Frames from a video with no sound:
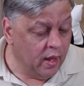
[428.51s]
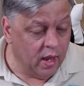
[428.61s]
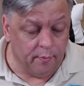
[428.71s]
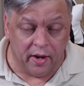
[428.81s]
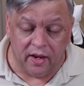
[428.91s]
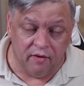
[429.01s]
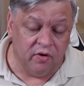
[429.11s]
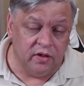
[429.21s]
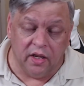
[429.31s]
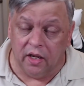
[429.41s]
and my
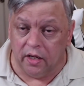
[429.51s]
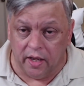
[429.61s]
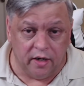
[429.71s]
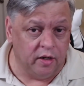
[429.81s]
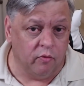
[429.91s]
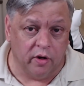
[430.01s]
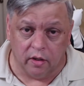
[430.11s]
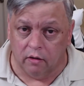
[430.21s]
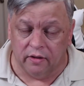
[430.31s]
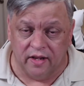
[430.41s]
everyday editing rig
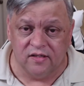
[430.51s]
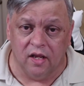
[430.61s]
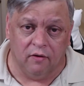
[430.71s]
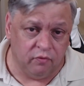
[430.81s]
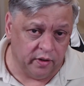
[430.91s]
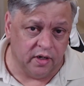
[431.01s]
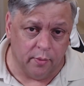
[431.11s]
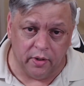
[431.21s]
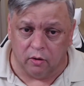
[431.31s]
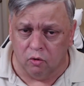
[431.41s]
and all that stuff will end
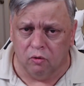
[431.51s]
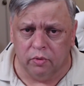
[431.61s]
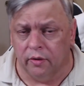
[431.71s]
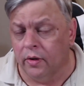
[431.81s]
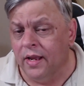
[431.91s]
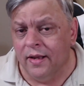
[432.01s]
up being Cool Blue,